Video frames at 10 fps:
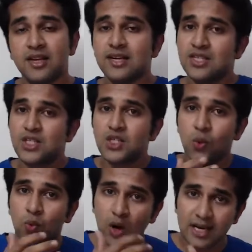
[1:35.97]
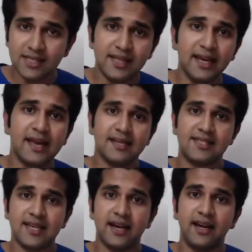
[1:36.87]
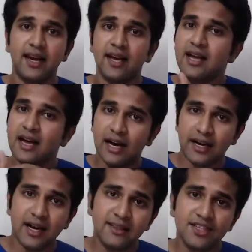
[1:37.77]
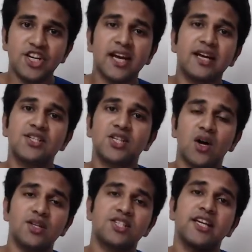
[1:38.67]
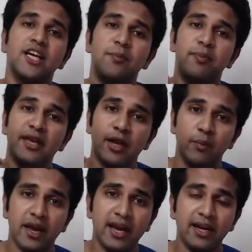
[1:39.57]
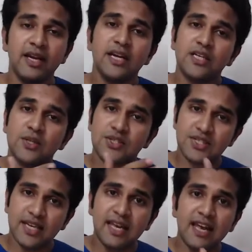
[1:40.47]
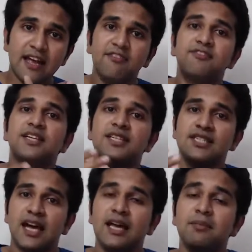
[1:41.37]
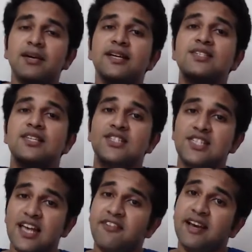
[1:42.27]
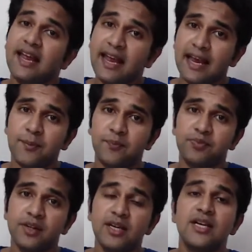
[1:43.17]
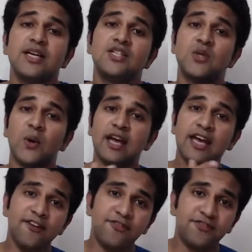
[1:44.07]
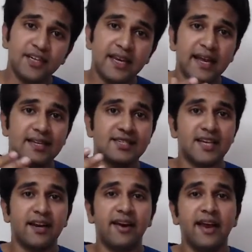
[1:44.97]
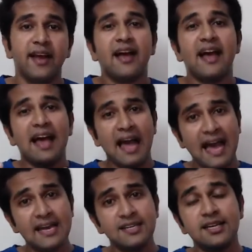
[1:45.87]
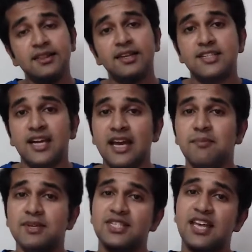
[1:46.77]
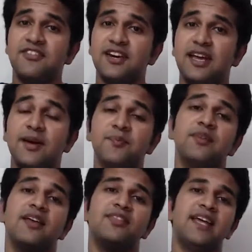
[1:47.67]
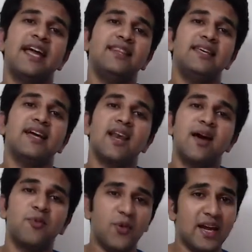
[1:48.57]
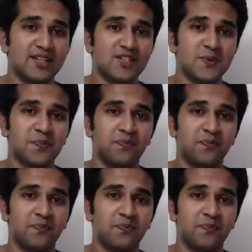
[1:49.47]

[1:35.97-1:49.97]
So once the day is Sunday, another check is constantly being made to see if the time is 7 a.m. So if the day is Sunday and the time is 7 a.m., then the alarm rings.